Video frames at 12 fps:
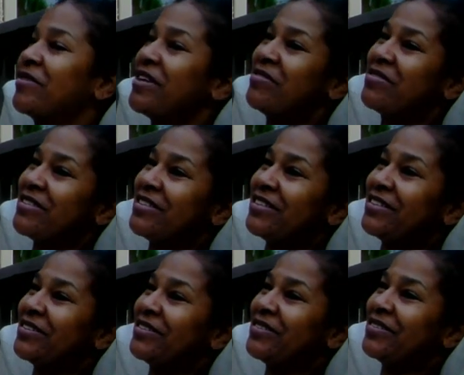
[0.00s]
when he was
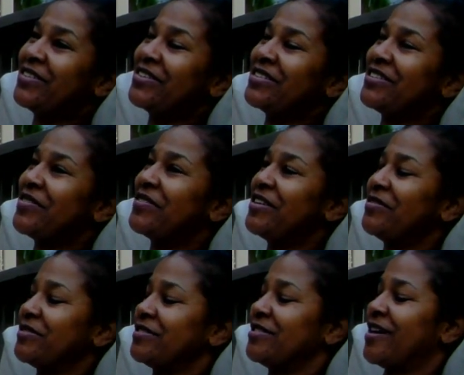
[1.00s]
little, you could tell when he
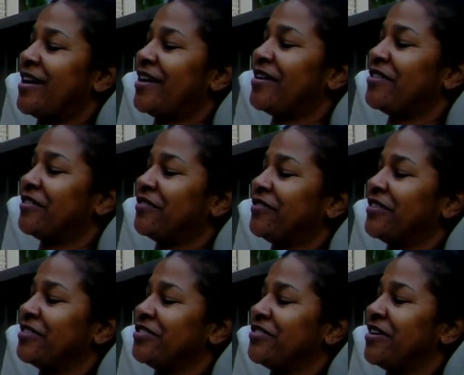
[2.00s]
was tired or
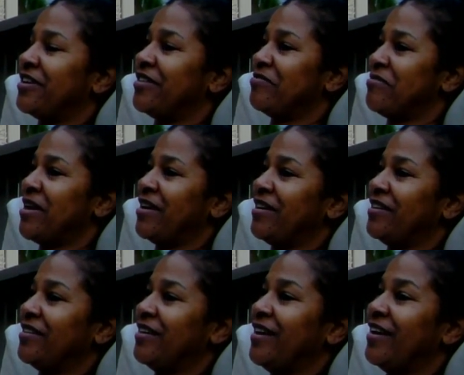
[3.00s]
frustrated or mad.
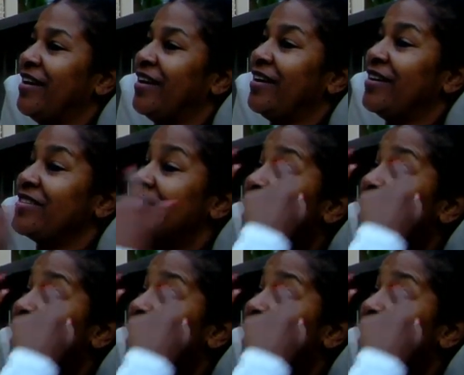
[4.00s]
His